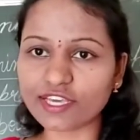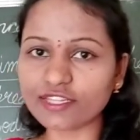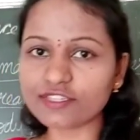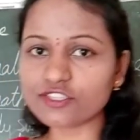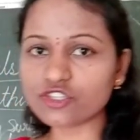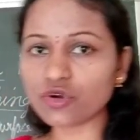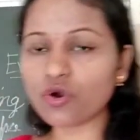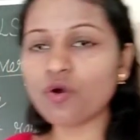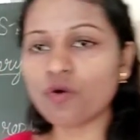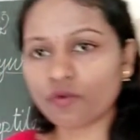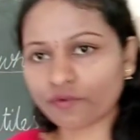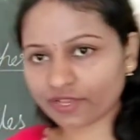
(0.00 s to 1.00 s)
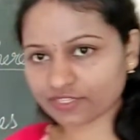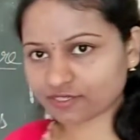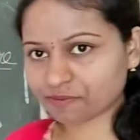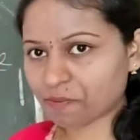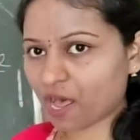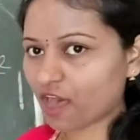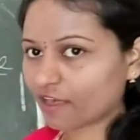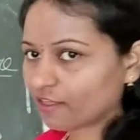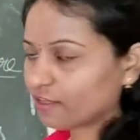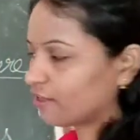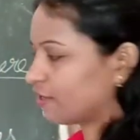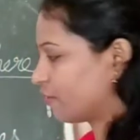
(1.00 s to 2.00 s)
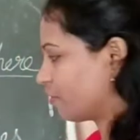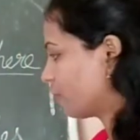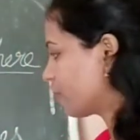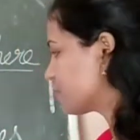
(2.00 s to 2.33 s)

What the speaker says: Gills to respire. Okay